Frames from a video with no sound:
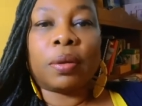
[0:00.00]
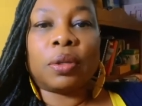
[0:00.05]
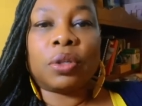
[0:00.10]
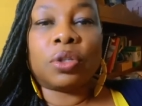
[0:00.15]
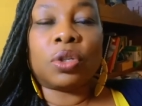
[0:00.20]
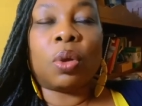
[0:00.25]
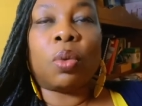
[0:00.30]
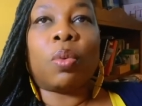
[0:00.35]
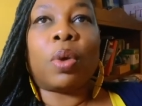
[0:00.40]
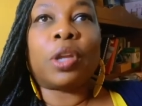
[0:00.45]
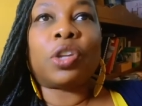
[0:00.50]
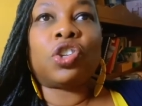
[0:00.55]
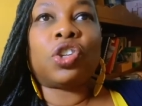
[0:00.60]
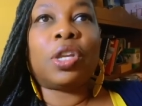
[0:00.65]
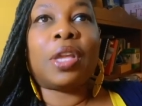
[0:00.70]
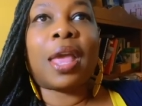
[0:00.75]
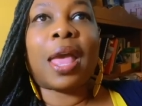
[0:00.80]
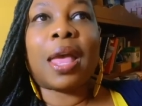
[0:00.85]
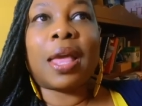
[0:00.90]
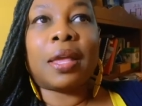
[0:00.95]
So what she
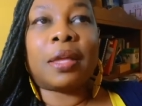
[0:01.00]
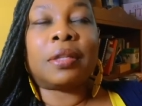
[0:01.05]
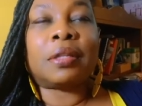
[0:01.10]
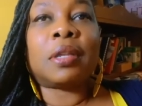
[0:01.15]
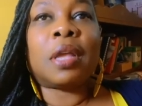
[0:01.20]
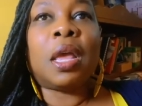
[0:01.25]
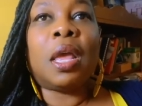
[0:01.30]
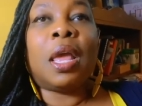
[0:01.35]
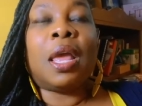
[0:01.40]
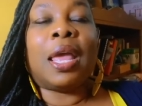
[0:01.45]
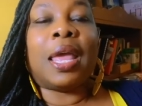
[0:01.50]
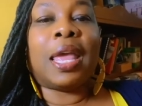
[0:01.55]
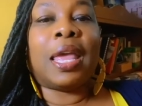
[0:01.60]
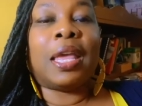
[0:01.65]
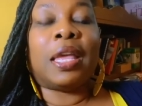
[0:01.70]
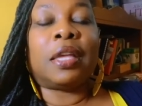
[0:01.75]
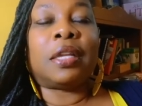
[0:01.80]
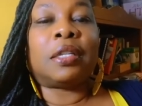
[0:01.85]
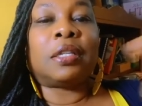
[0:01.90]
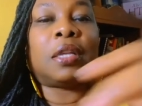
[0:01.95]
has
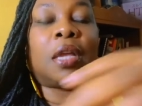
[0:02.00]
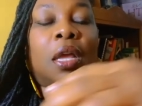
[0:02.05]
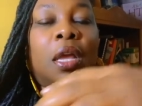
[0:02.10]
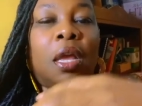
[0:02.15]
is